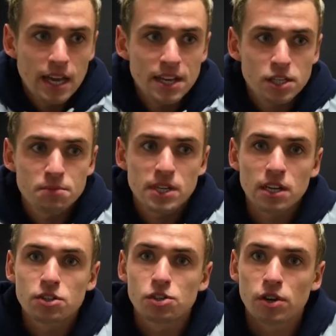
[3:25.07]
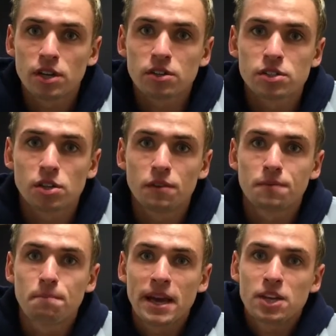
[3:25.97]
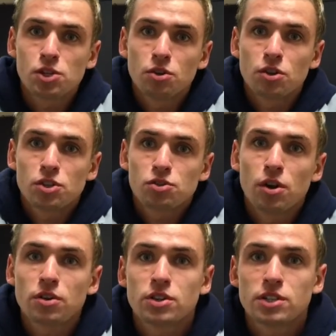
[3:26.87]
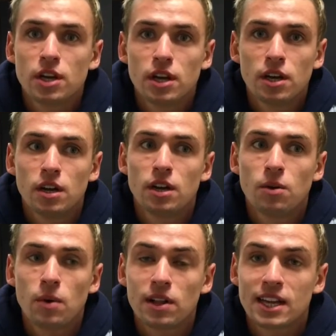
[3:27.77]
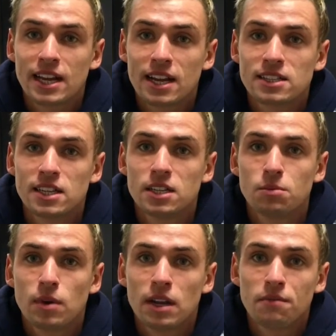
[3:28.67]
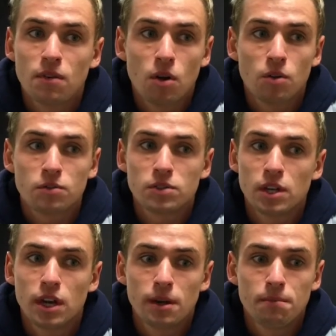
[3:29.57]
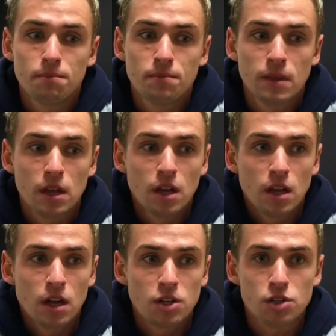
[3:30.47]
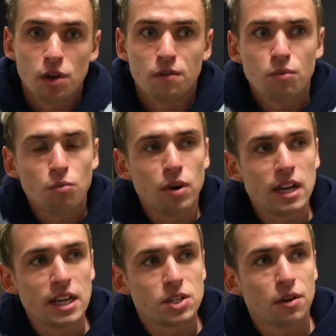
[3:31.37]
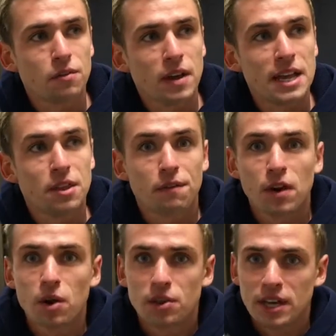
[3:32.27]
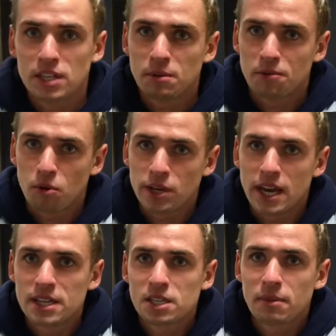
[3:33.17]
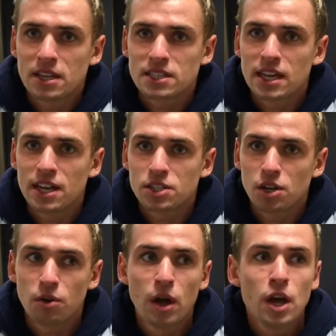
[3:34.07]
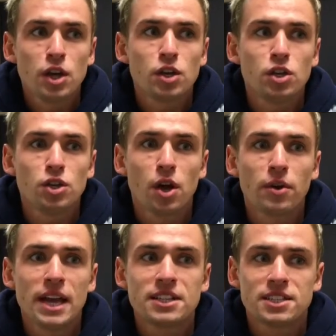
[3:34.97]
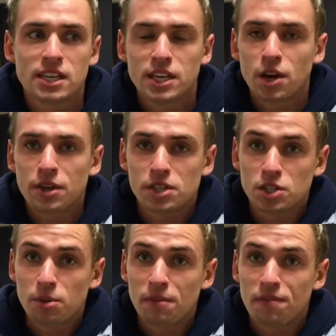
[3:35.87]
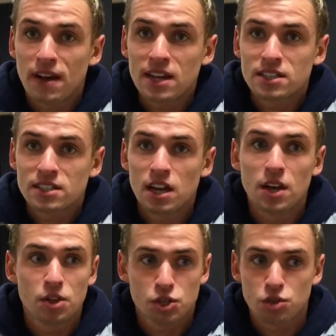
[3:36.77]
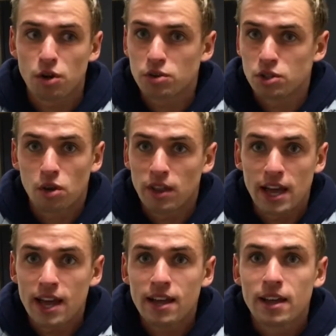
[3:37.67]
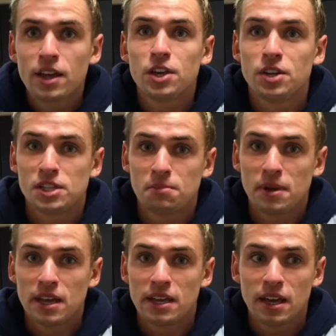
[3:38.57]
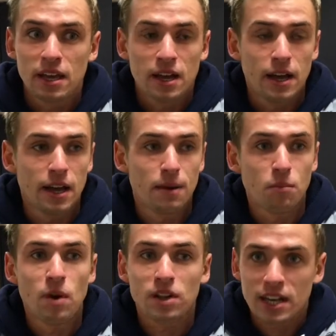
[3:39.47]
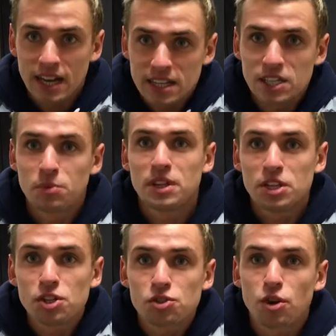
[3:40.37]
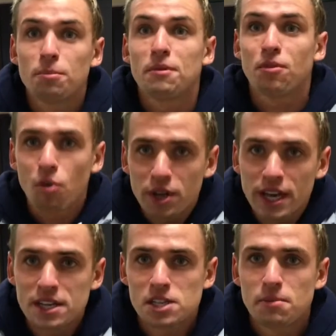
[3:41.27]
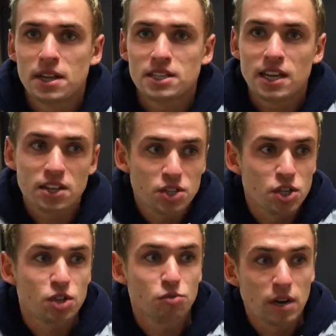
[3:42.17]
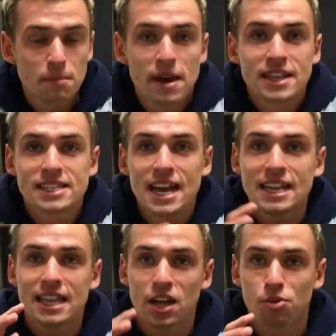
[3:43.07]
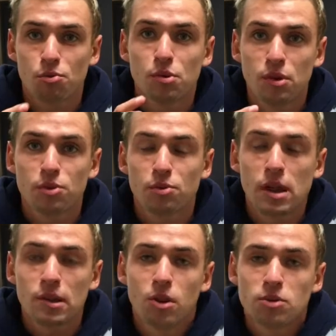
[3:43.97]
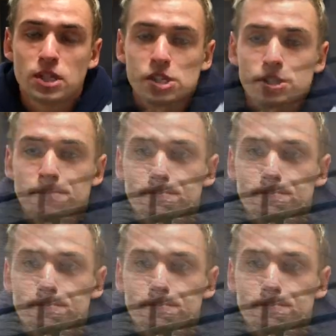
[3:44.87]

Yes, some skills and drills, sort of making sure that the strokes are well connected and well involved, and you sort of really sort of in the flow of things before you get into the main set. So you don't instantly go into swimming fast and the stroke's not there. You need to be well connected within your stroke before you get to the main set, so you can really maintain that throughout the whole session.